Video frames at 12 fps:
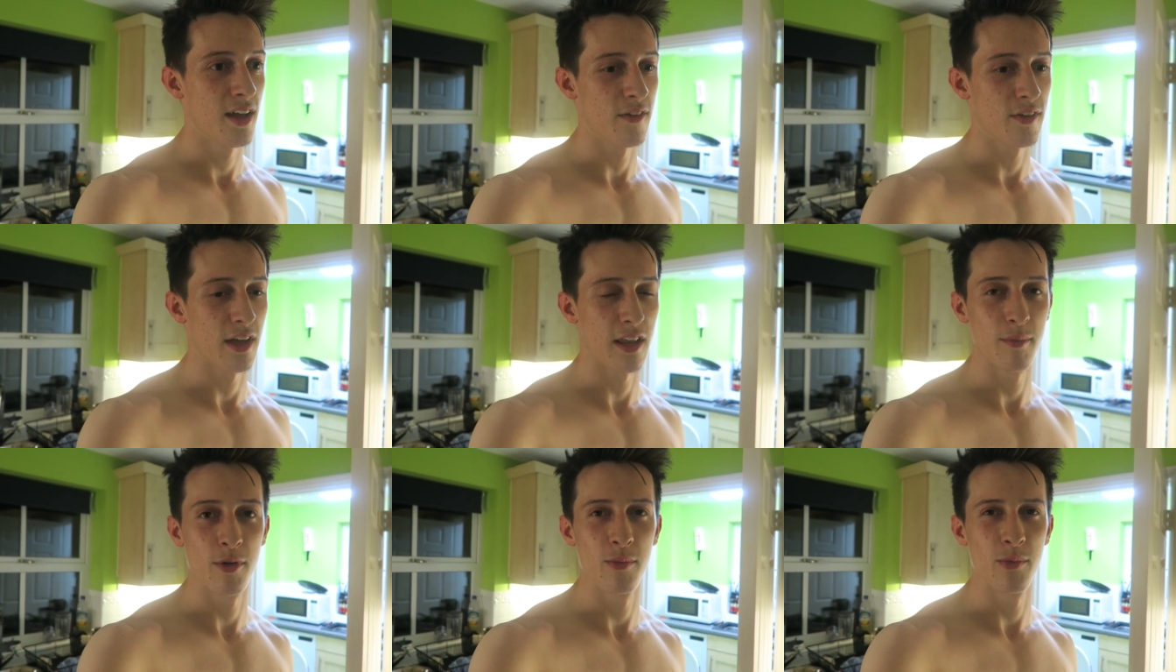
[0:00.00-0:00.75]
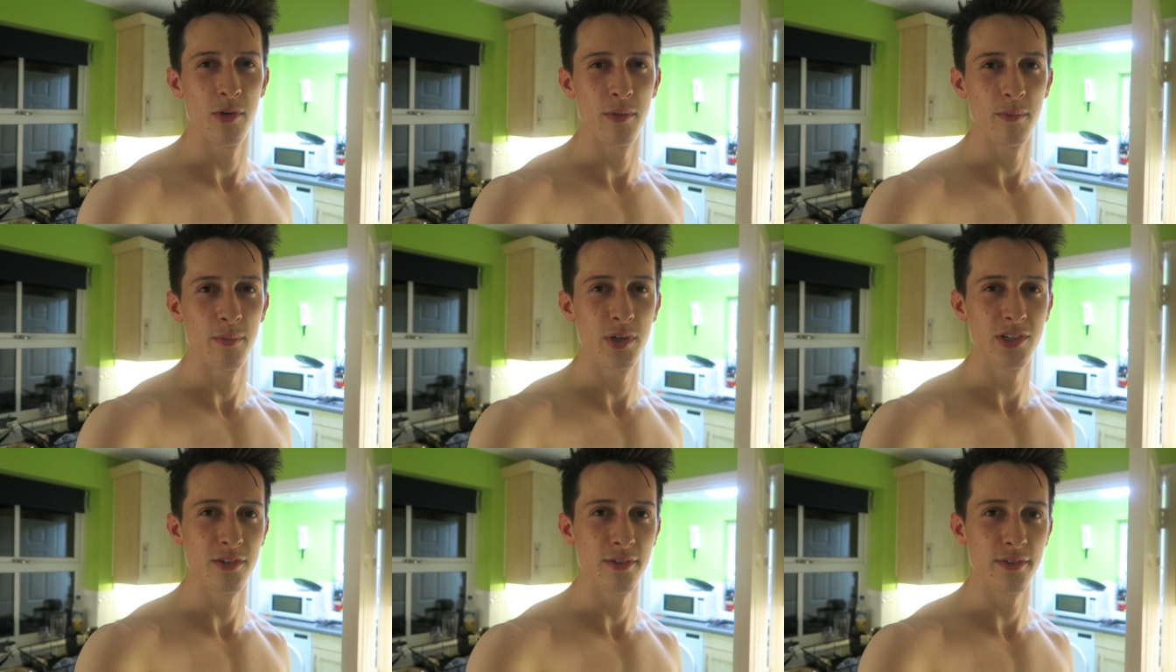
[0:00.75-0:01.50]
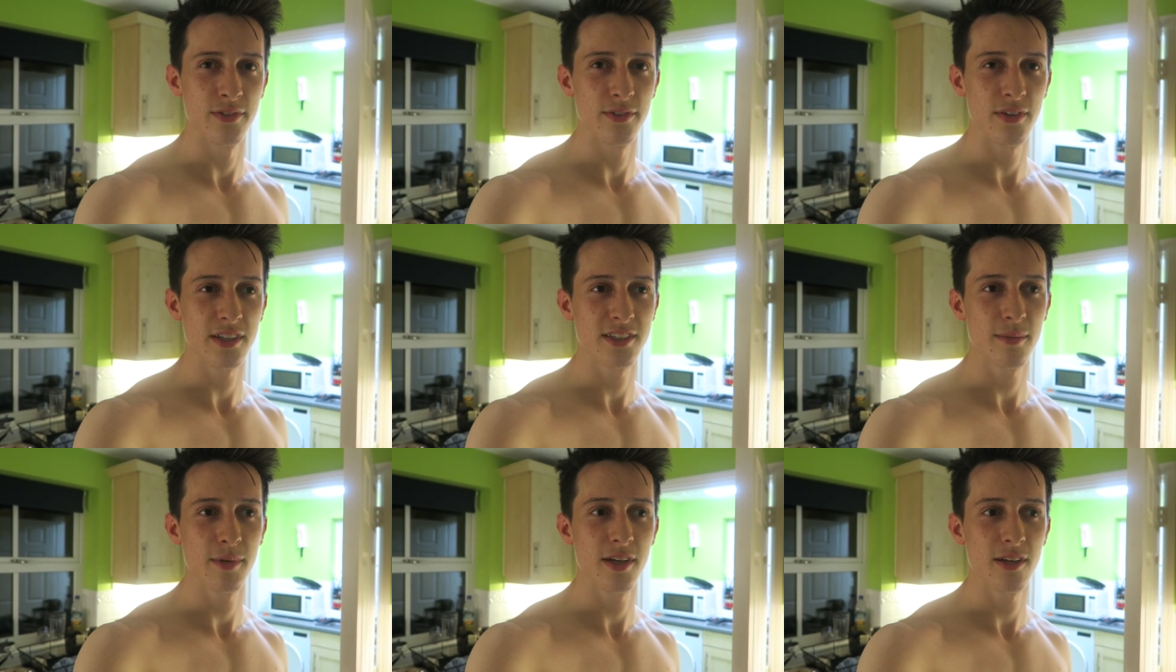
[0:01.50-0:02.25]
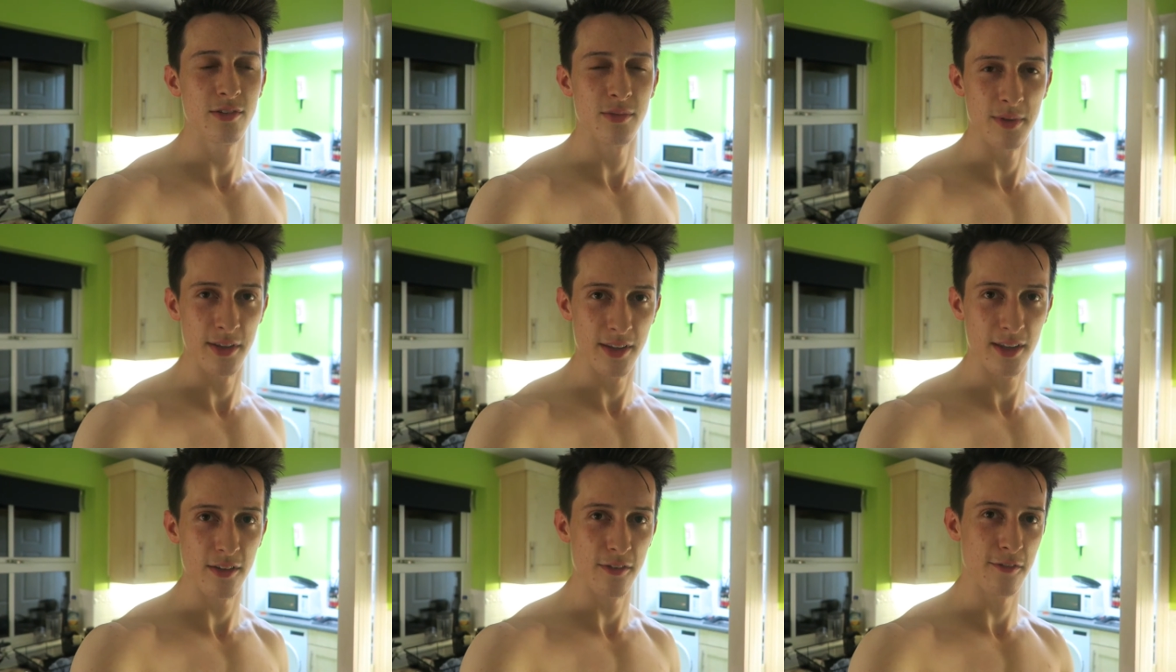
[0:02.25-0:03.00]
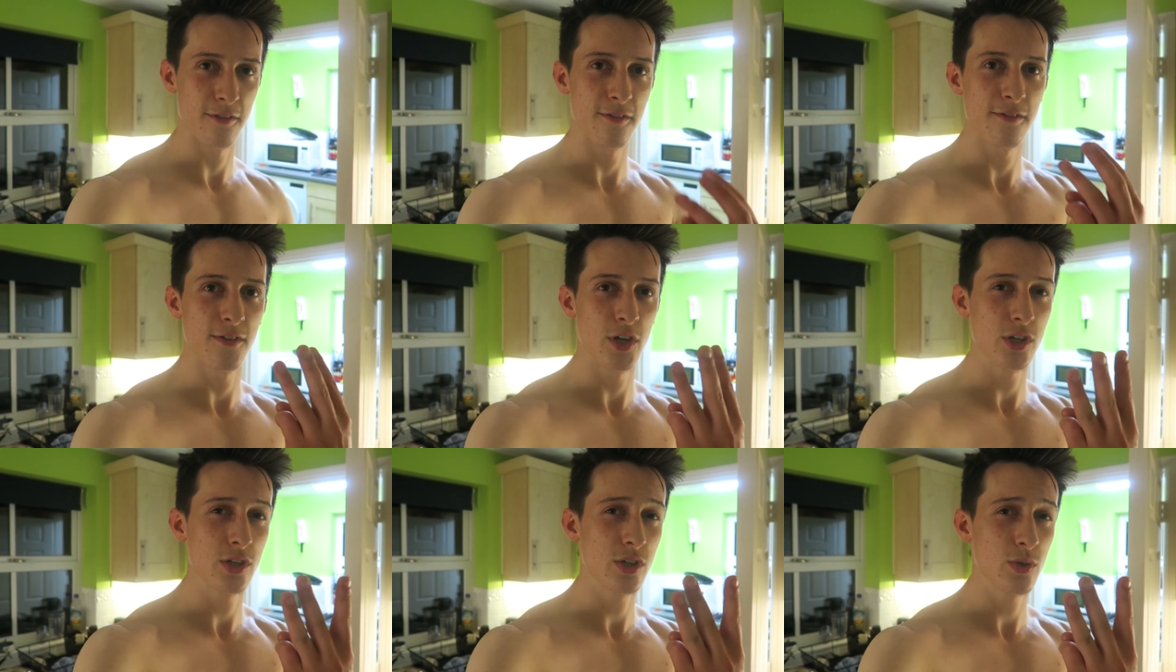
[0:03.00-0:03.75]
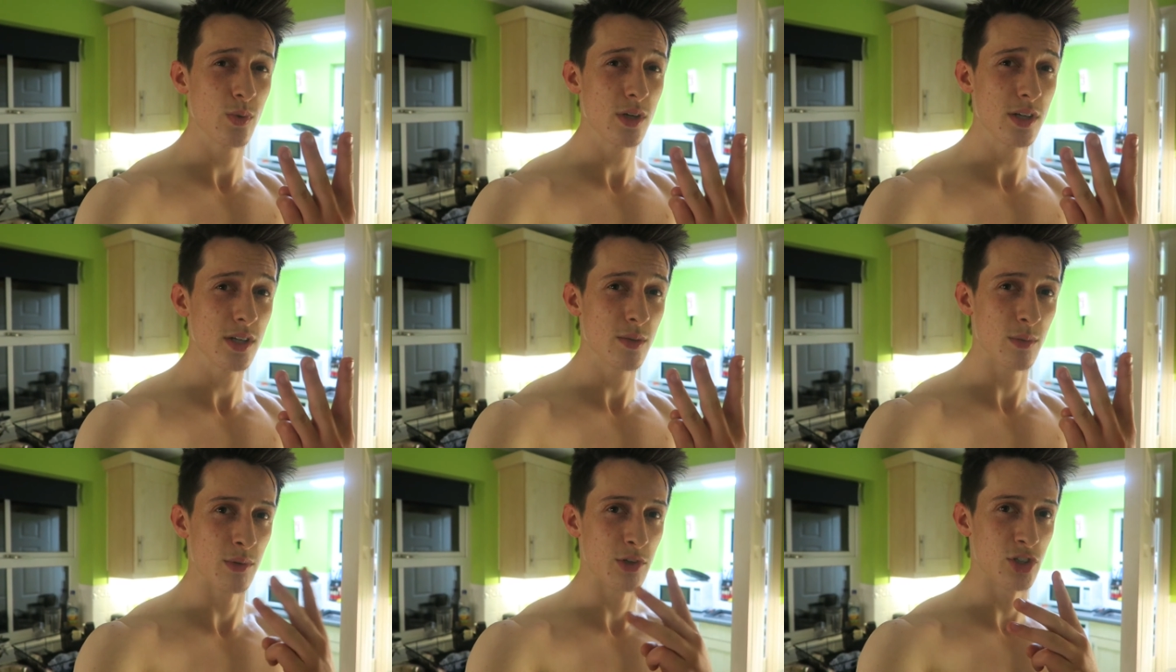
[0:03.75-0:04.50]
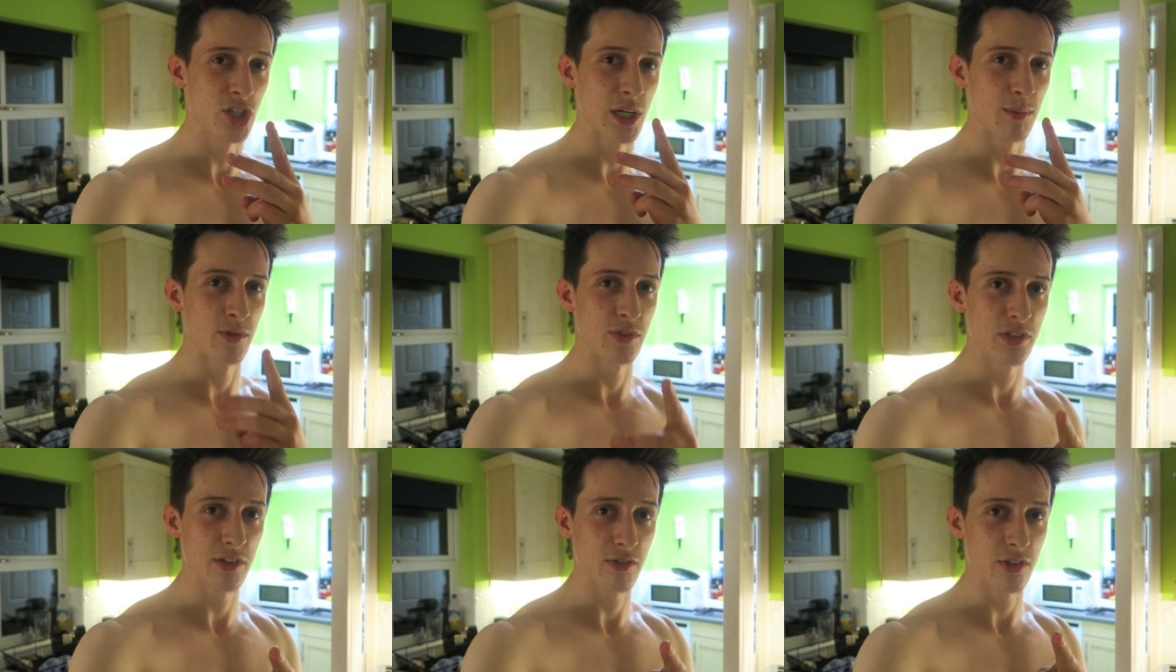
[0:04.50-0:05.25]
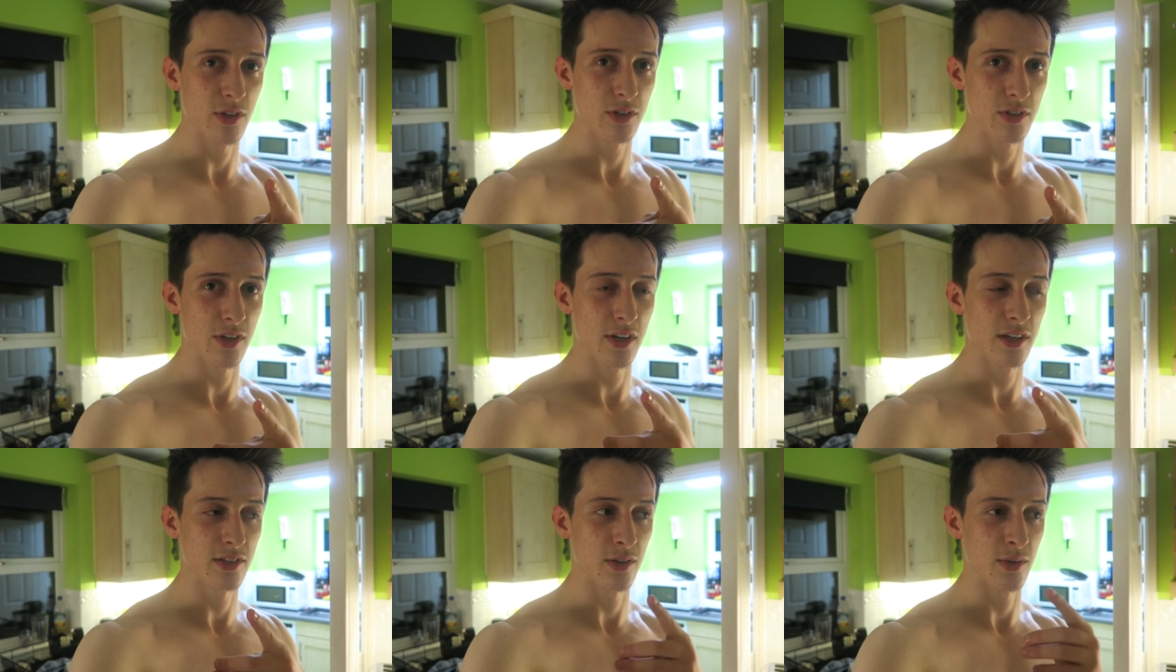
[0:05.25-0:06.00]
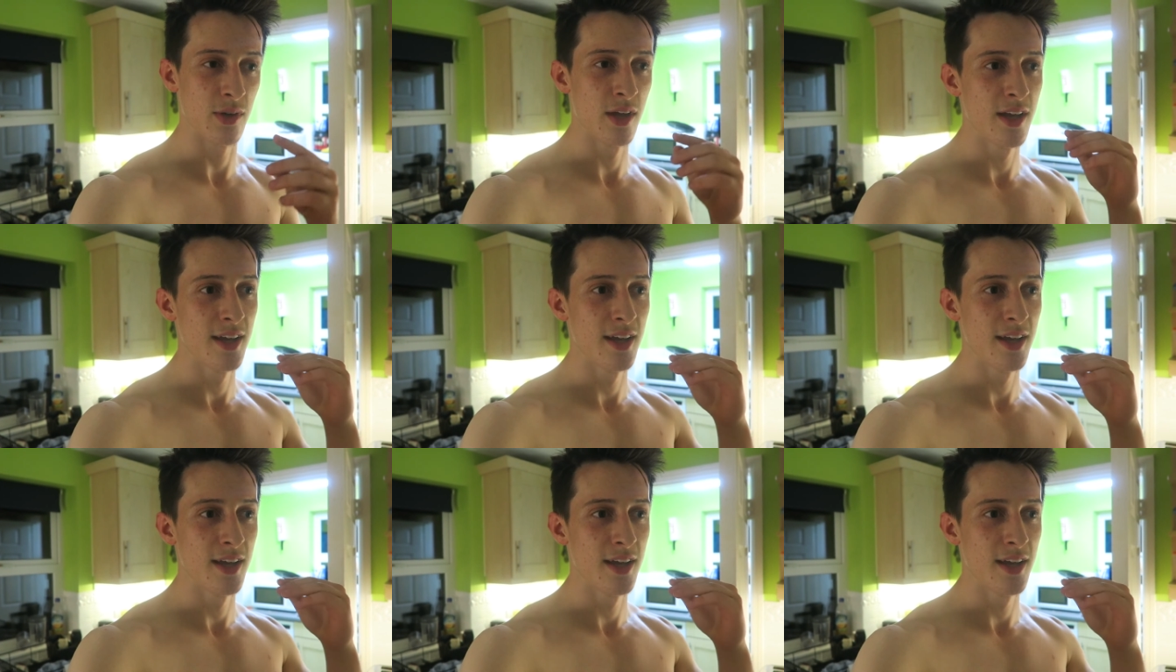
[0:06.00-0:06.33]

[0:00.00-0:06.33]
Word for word: I think at the moment we're on Prisoner of Azkaban or something like that, the third one. We watched Chamber of Secrets last night so